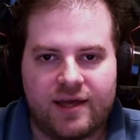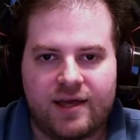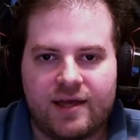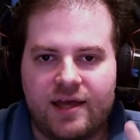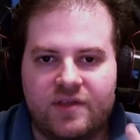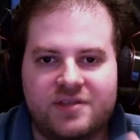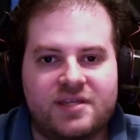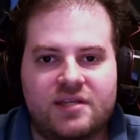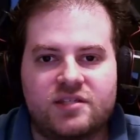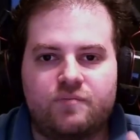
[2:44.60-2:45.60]
in the
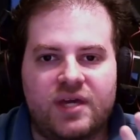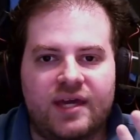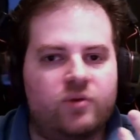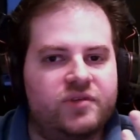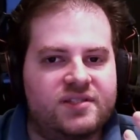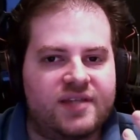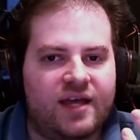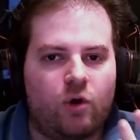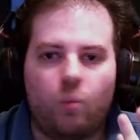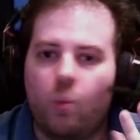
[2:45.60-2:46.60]
sense of being able to
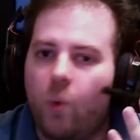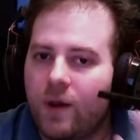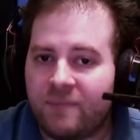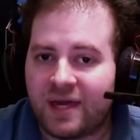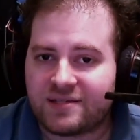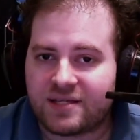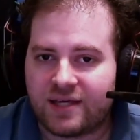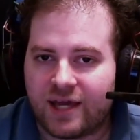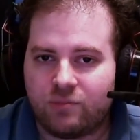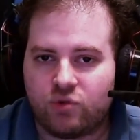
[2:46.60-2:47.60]
tell what makes a
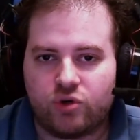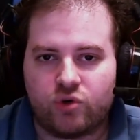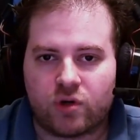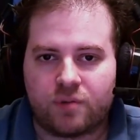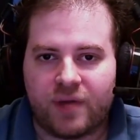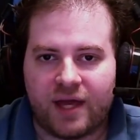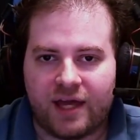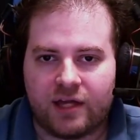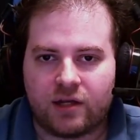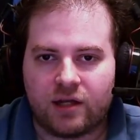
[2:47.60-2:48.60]
game good or bad.
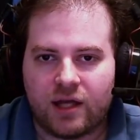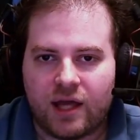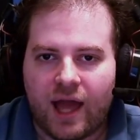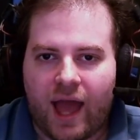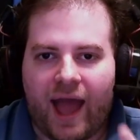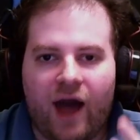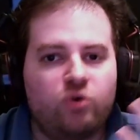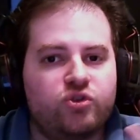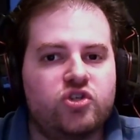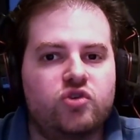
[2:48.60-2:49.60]
How
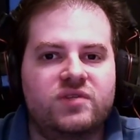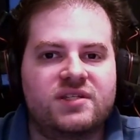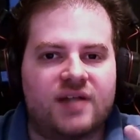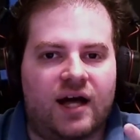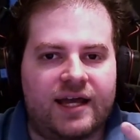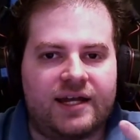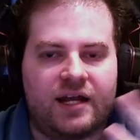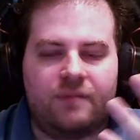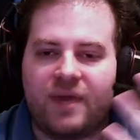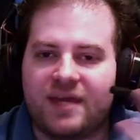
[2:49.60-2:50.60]
do you design an
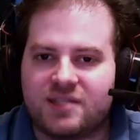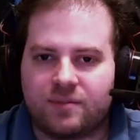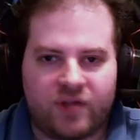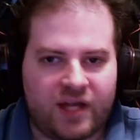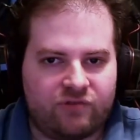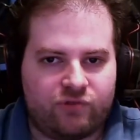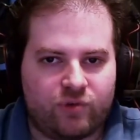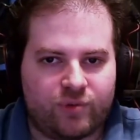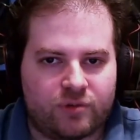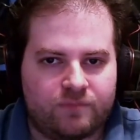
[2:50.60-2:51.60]
amazing
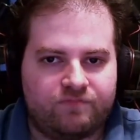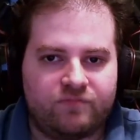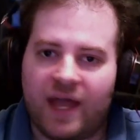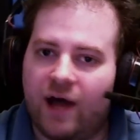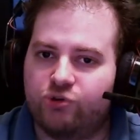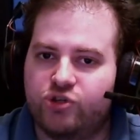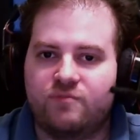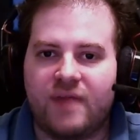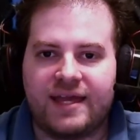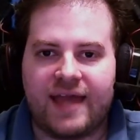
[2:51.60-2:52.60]
platformer? How do you
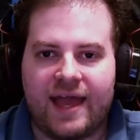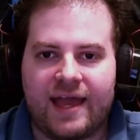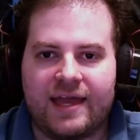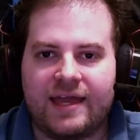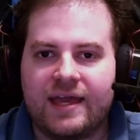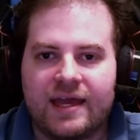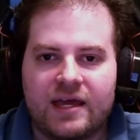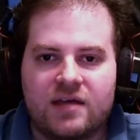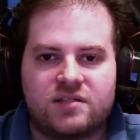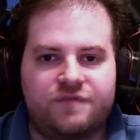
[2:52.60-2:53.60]
make a
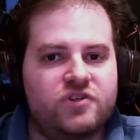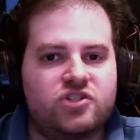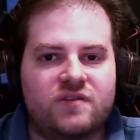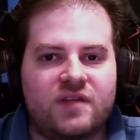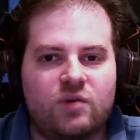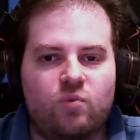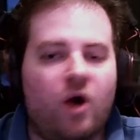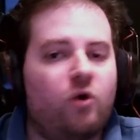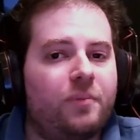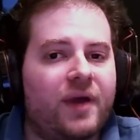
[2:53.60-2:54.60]
sufficiently
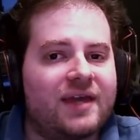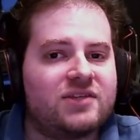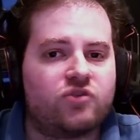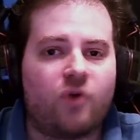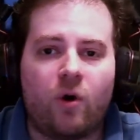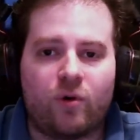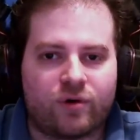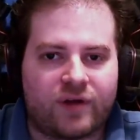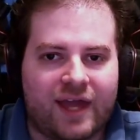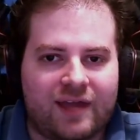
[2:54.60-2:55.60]
well-paced horror game?